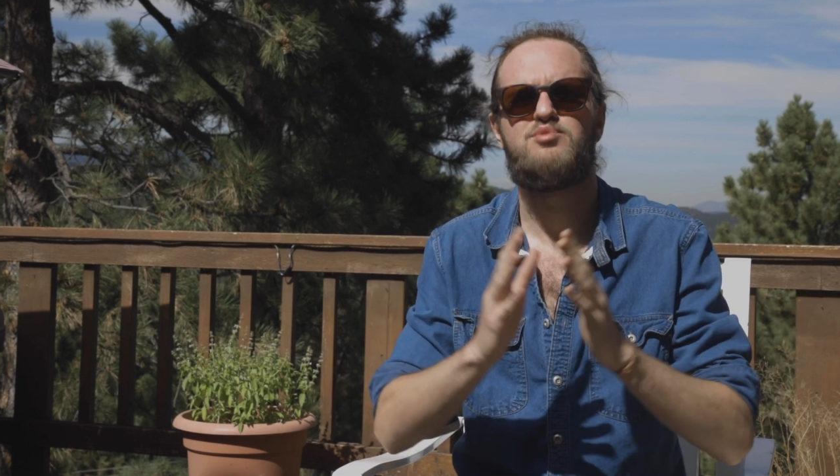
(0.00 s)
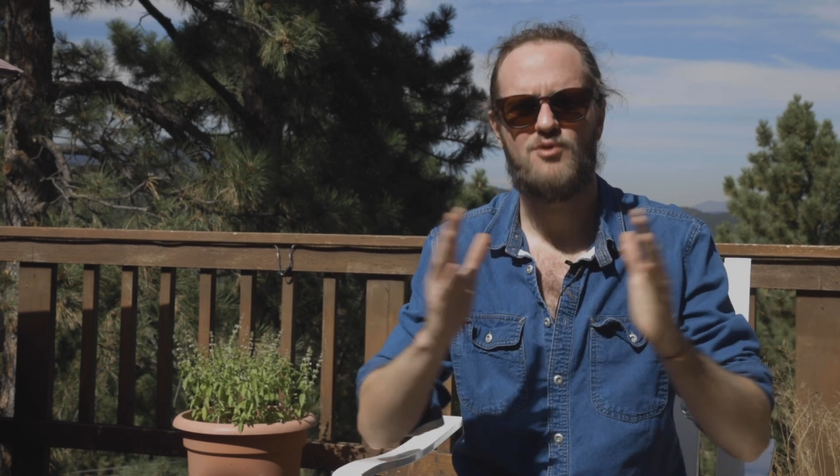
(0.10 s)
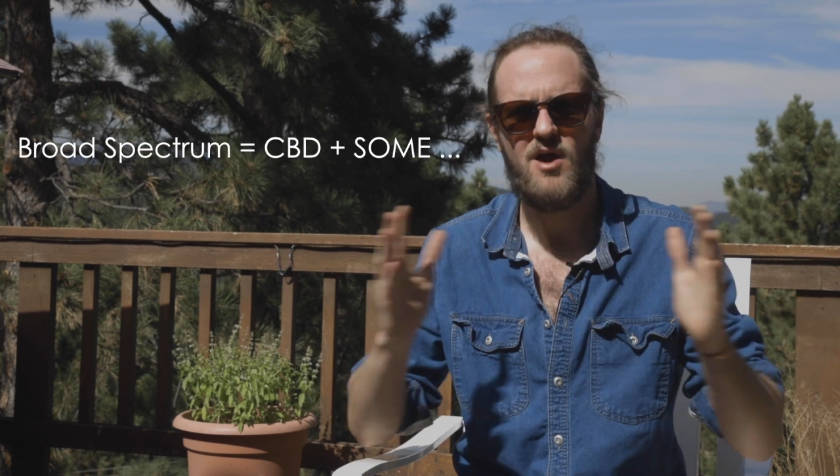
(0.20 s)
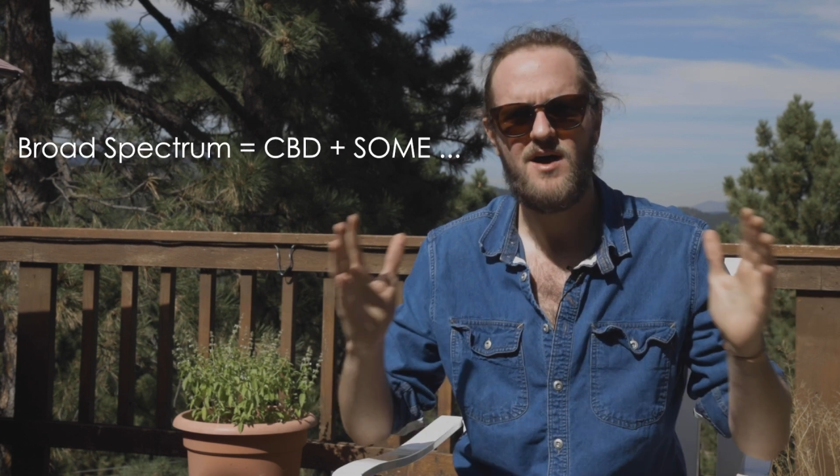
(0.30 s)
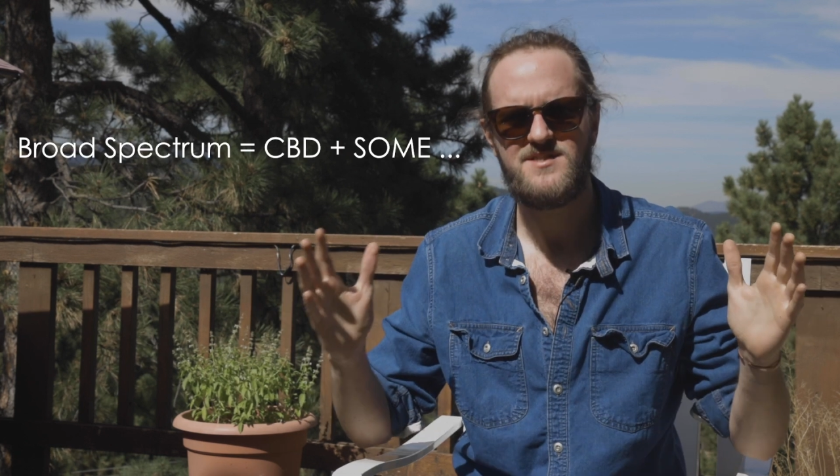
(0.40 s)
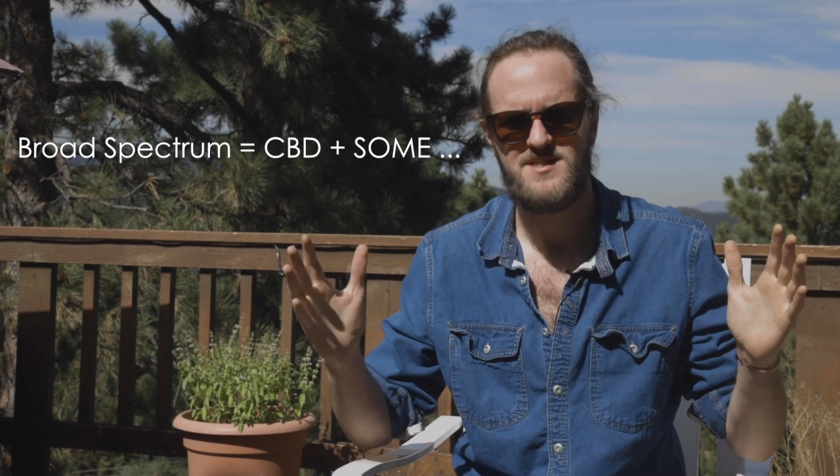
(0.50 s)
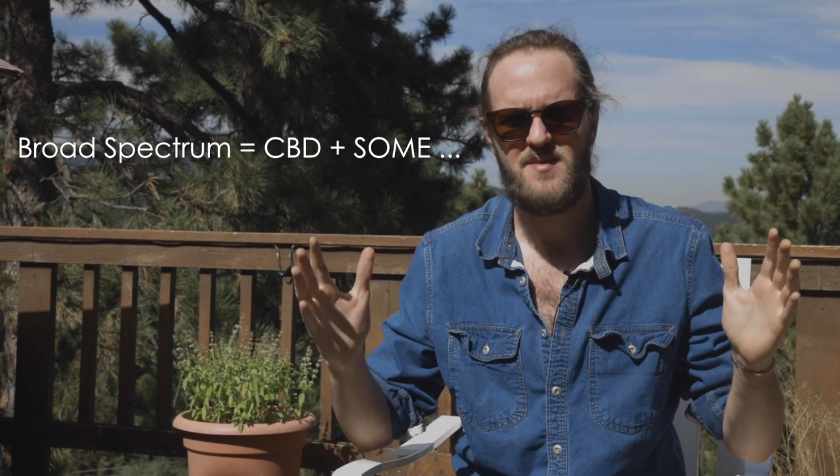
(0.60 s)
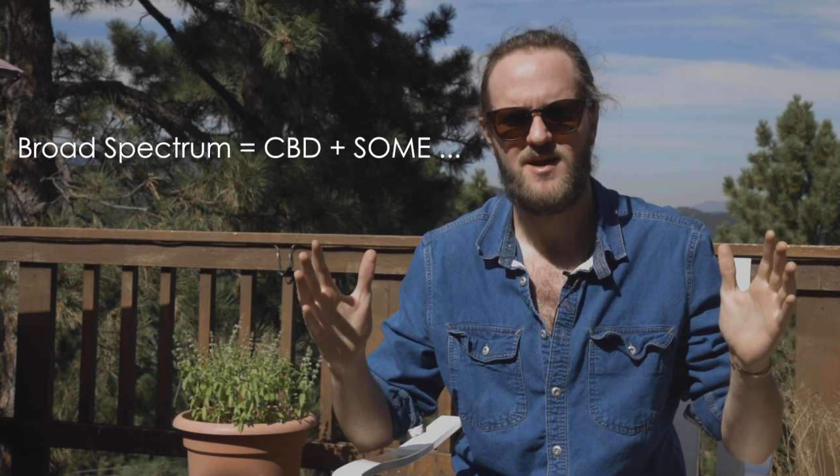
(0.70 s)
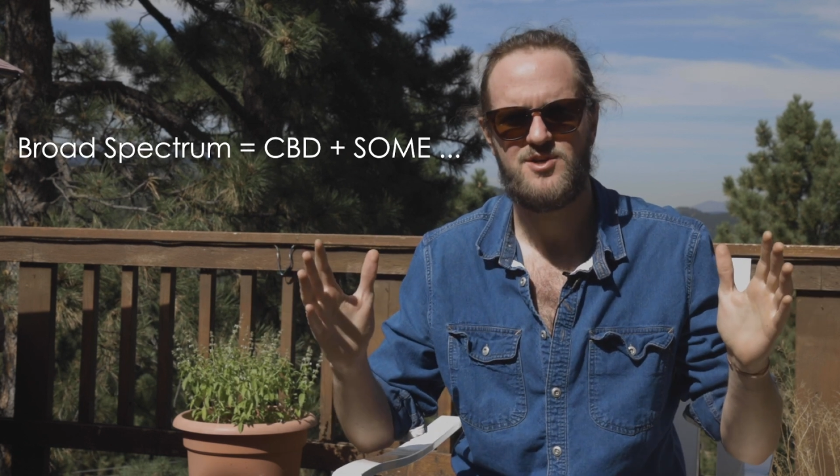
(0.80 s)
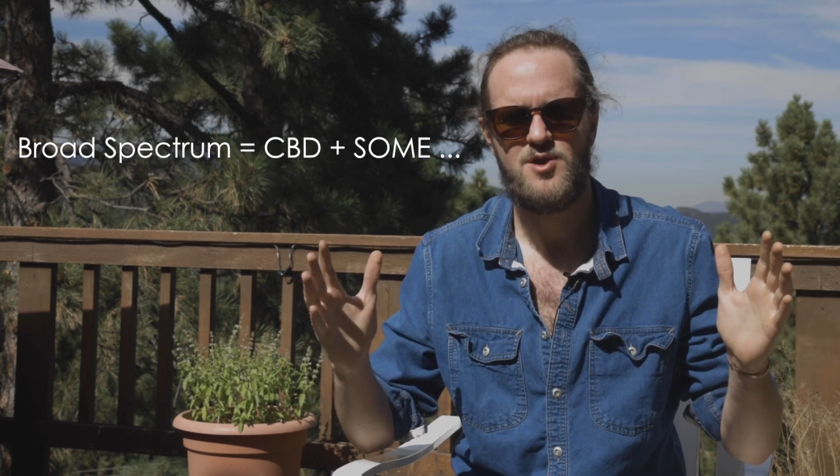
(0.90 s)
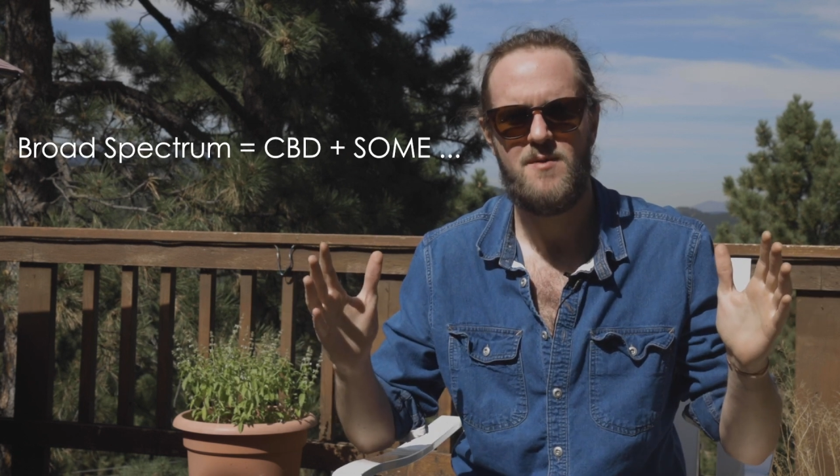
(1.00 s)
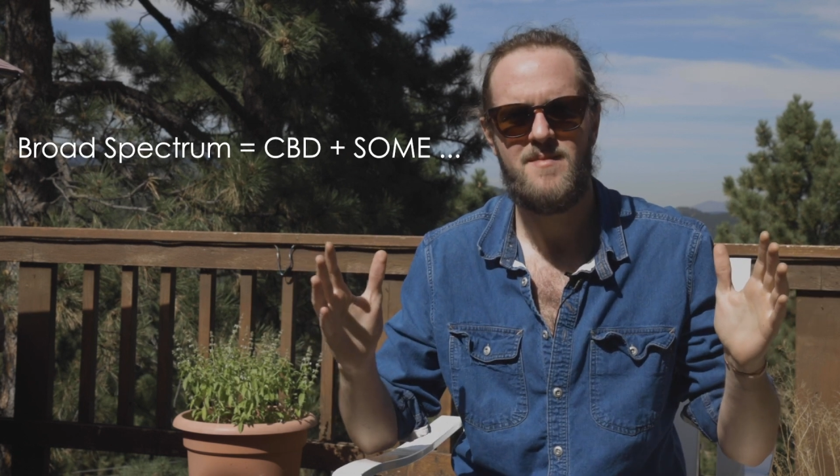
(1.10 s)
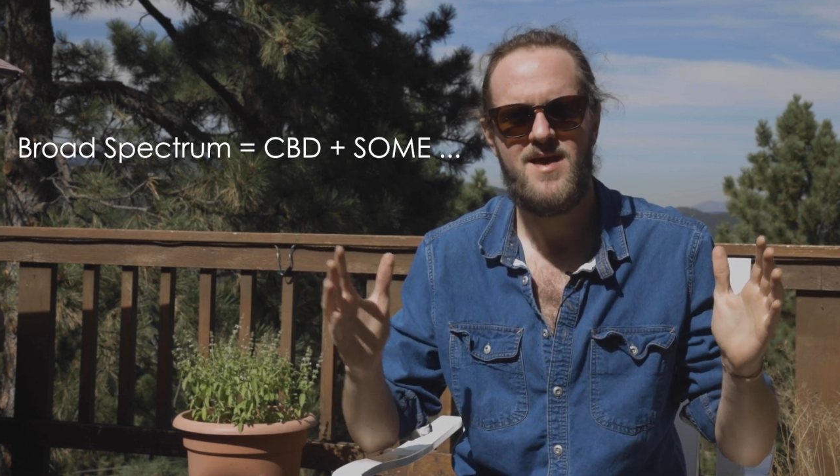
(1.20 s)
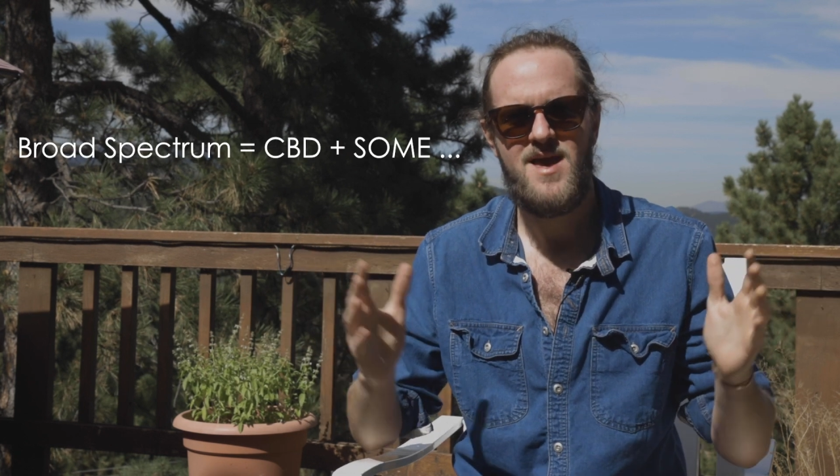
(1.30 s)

broad spectrum.